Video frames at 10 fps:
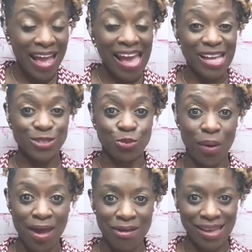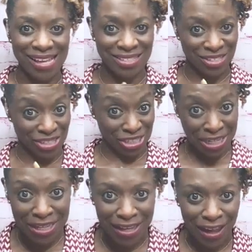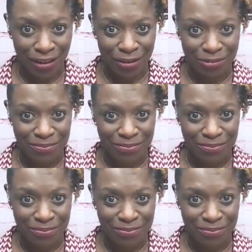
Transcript: as well as a cheek color.